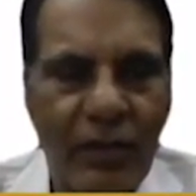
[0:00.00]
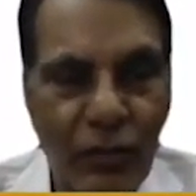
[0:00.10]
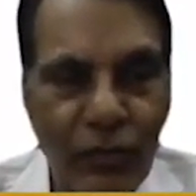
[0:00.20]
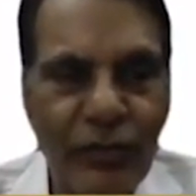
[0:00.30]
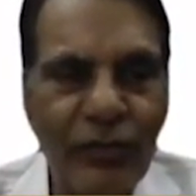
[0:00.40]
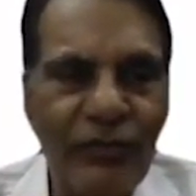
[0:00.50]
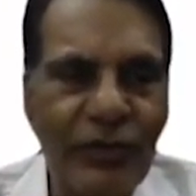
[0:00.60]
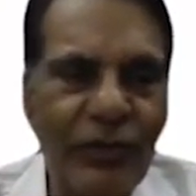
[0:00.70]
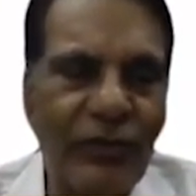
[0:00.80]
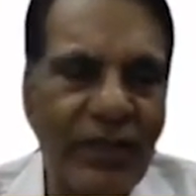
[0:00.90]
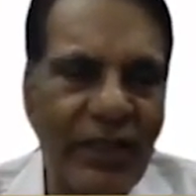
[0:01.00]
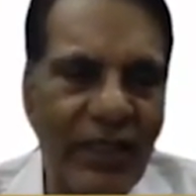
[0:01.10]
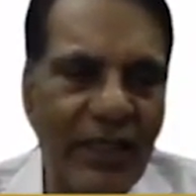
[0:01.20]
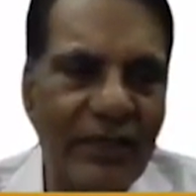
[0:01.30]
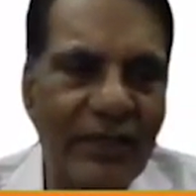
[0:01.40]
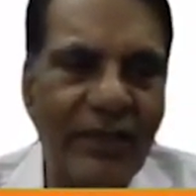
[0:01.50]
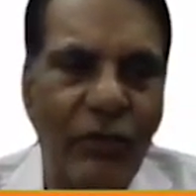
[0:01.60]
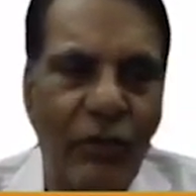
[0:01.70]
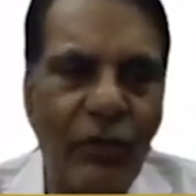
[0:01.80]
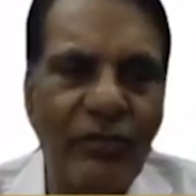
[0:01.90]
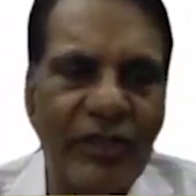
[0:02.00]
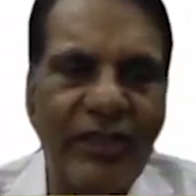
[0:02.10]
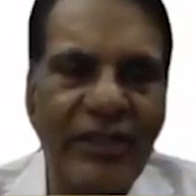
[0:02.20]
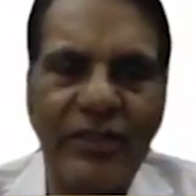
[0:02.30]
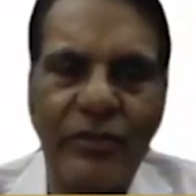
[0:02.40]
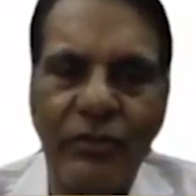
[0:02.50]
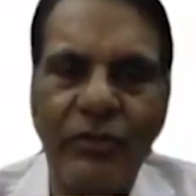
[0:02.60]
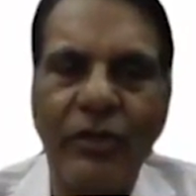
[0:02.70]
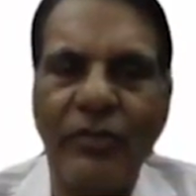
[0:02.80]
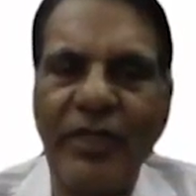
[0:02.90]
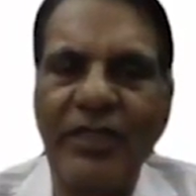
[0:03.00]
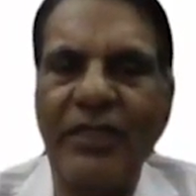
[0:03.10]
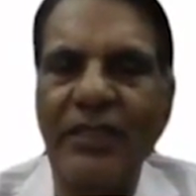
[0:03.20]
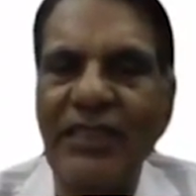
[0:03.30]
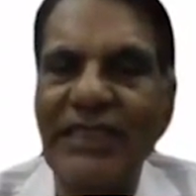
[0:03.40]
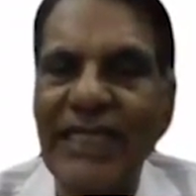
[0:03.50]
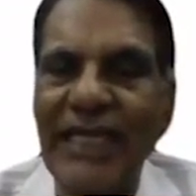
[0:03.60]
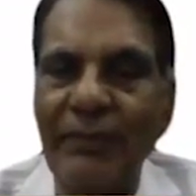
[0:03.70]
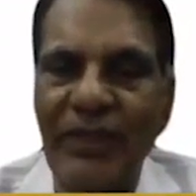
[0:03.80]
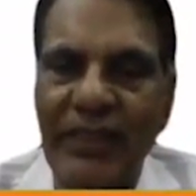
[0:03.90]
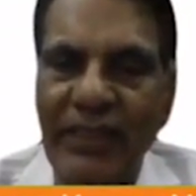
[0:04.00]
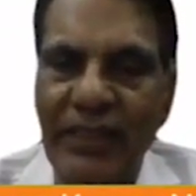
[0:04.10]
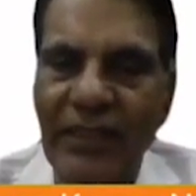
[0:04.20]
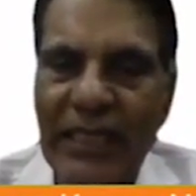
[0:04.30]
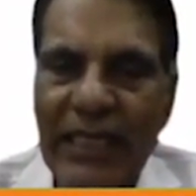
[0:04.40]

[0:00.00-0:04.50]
Also, we should realize that all machines do not measure the same thing,